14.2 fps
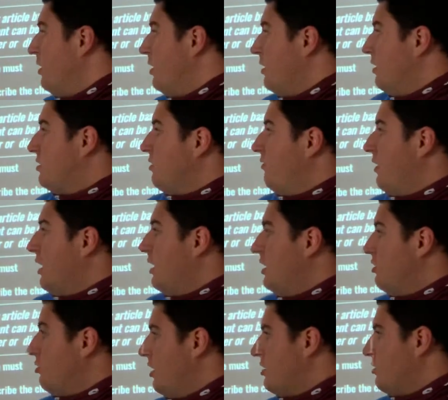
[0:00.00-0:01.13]
This is a very
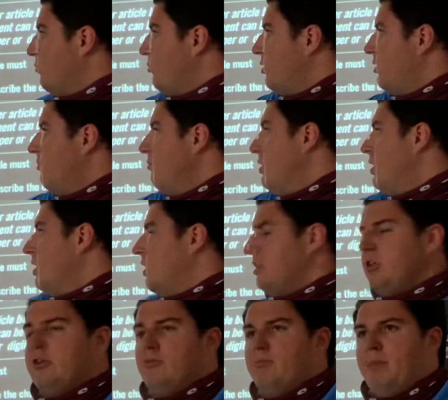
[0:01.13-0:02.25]
interesting one.
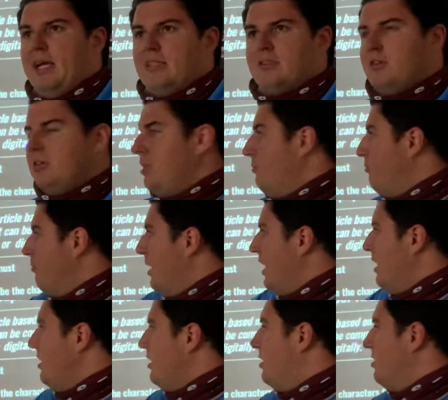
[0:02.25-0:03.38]
You basically
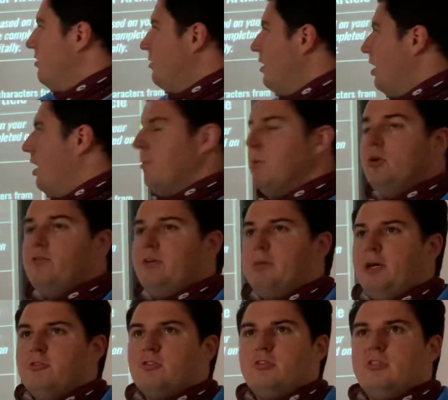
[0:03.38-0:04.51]
make a movie
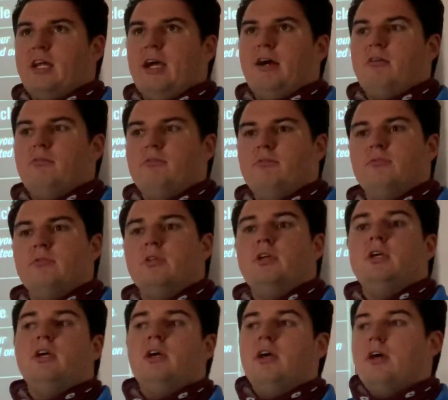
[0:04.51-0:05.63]
poster. Now,
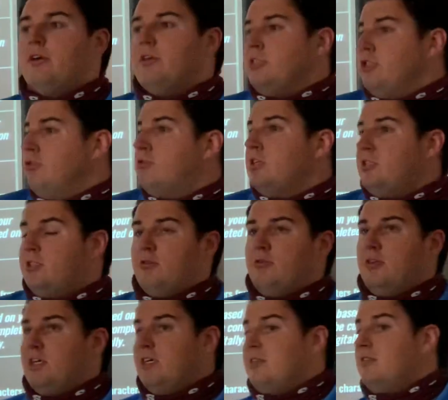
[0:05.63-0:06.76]
you could do
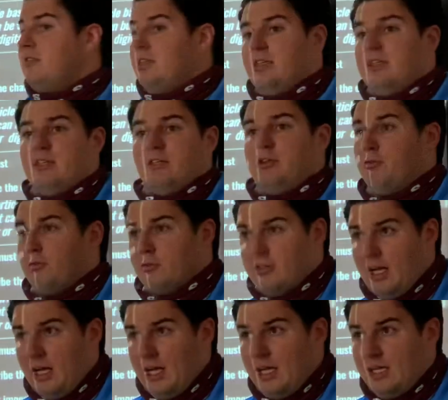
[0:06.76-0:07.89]
this in Google
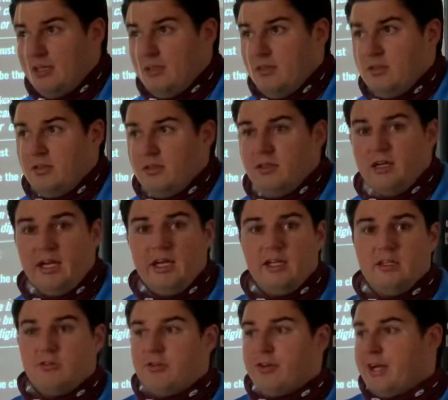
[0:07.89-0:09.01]
Slide
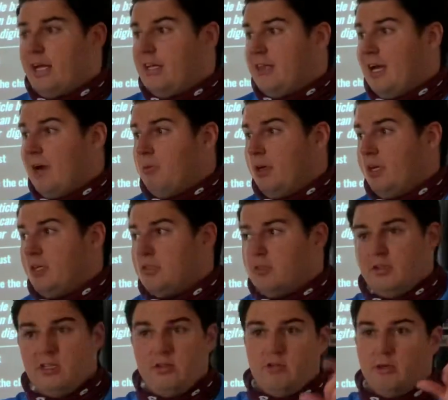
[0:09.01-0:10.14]
and create it that way so
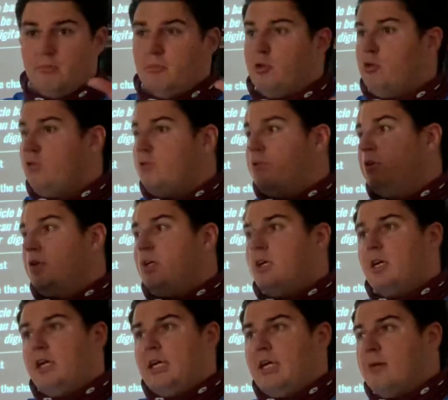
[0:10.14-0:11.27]
that you can move
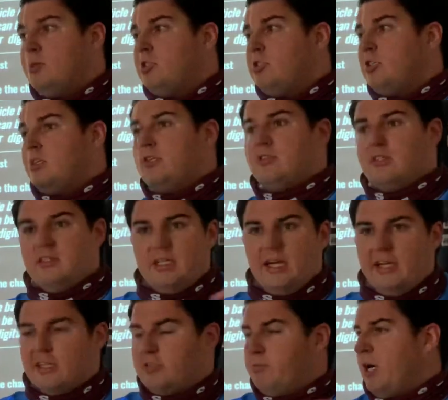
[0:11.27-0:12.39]
images and
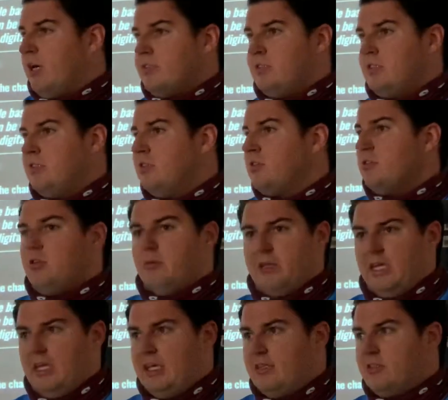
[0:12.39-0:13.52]
text boxes a little
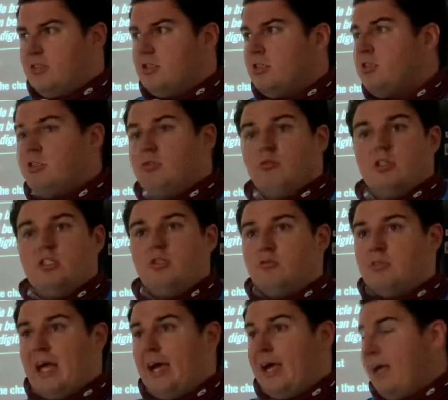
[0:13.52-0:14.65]
bit easier. You could use
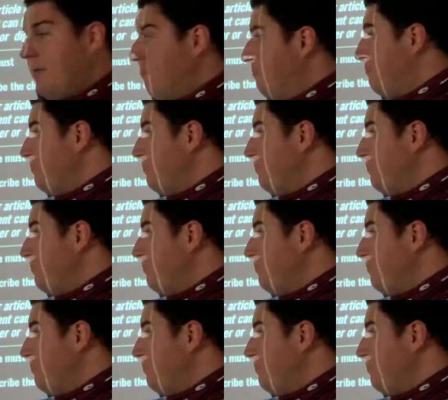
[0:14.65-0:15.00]
that.